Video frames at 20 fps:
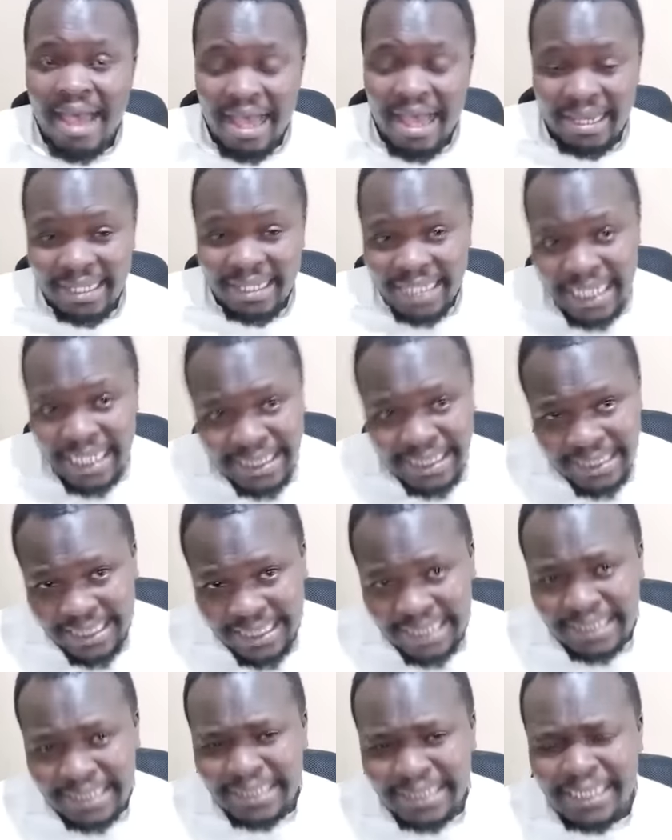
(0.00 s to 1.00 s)
And just
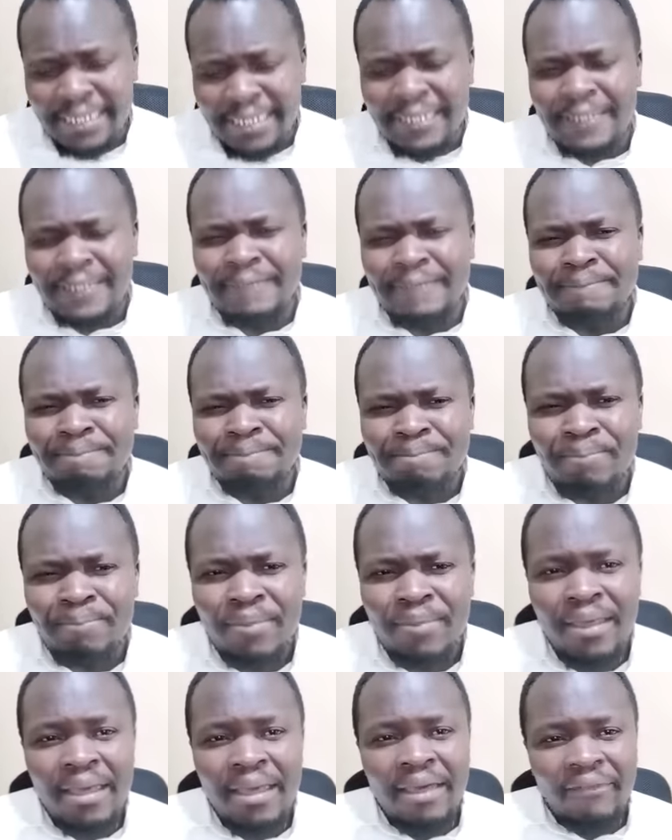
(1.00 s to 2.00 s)
yesterday,
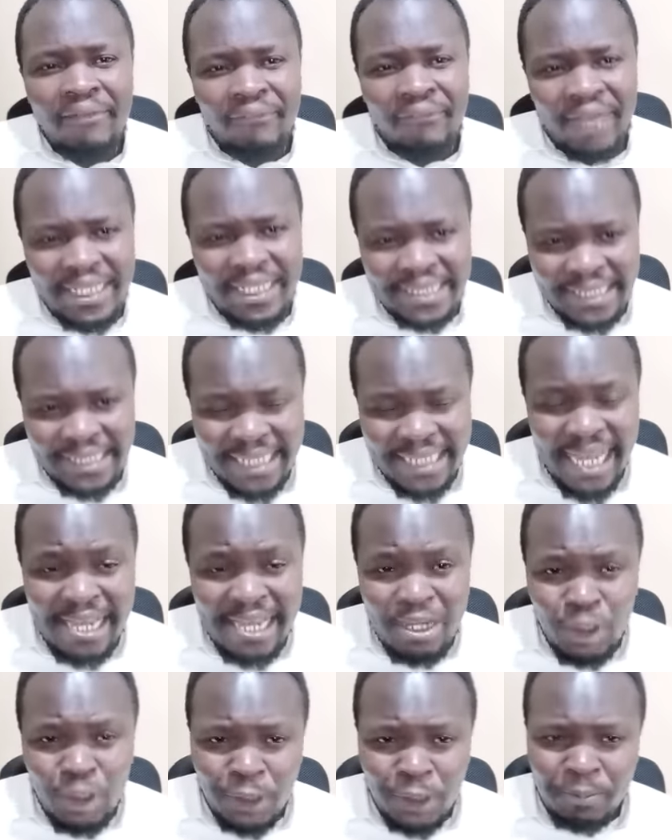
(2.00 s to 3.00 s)
the
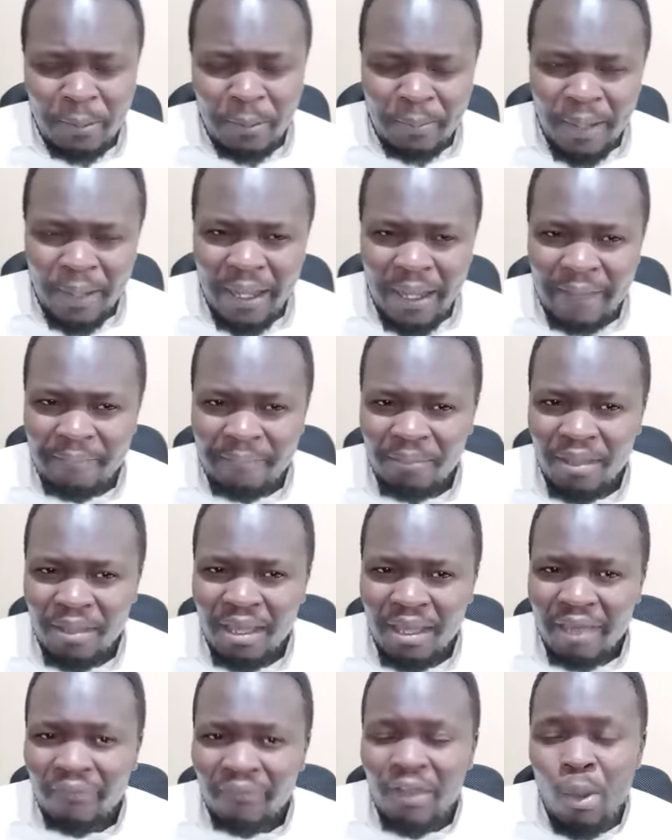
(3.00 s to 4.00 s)
Star newspaper,
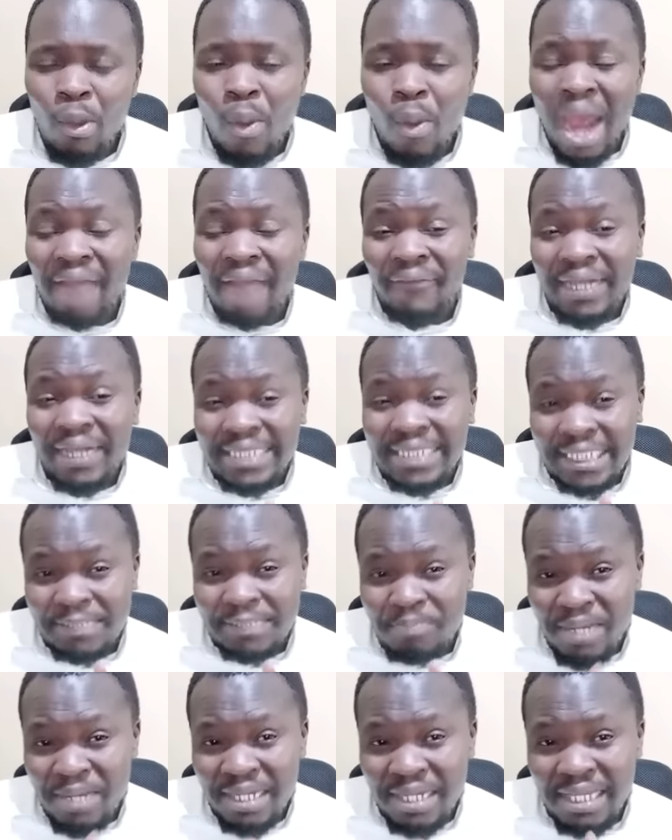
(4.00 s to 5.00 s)
the one that
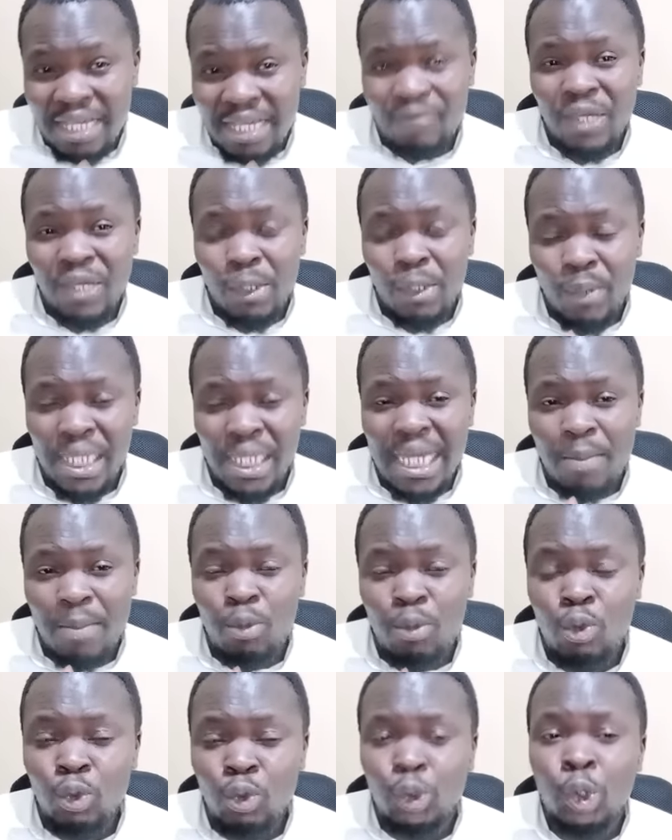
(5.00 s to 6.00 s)
has been giving
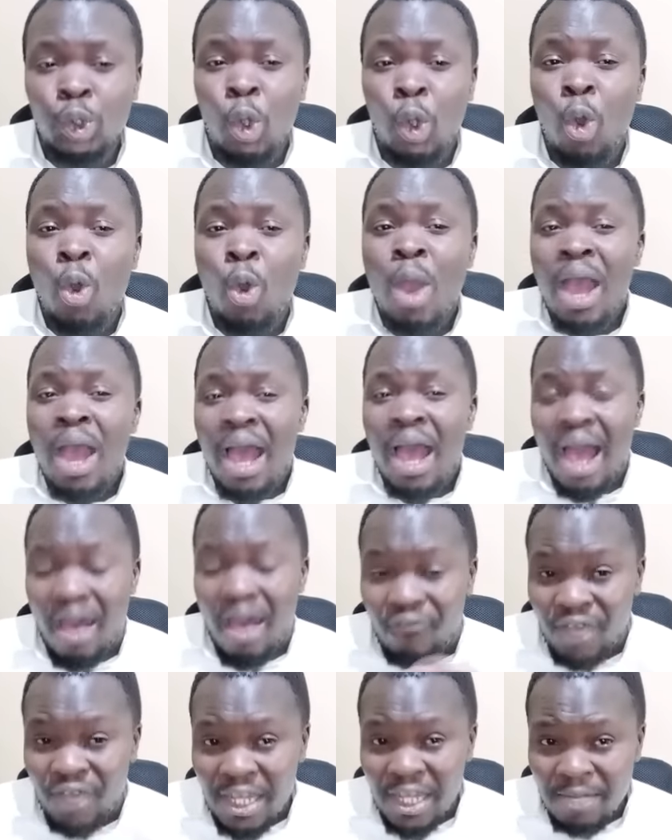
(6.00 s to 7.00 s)
William Ruto
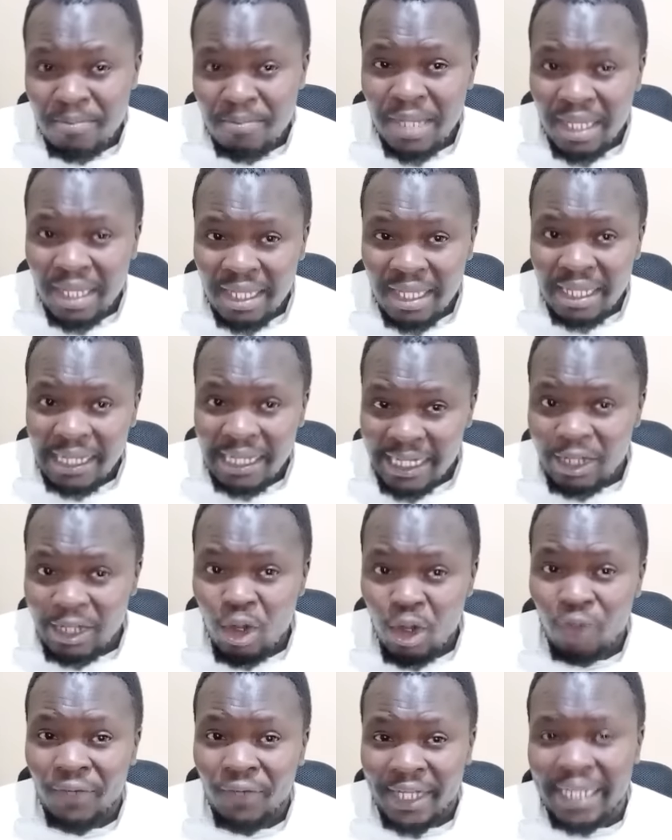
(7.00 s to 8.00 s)
a very big
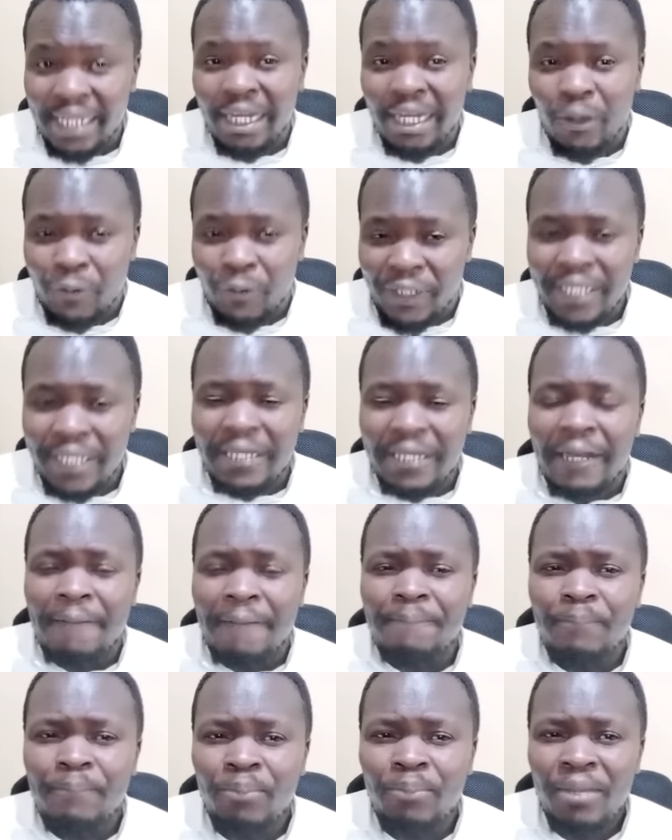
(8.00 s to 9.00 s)
lead over Raila
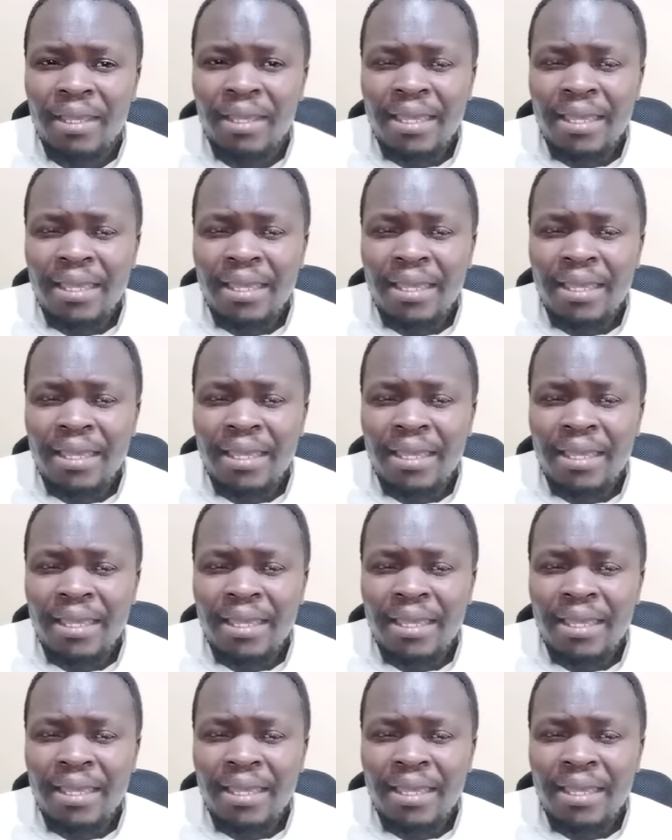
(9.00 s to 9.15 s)
Odinga,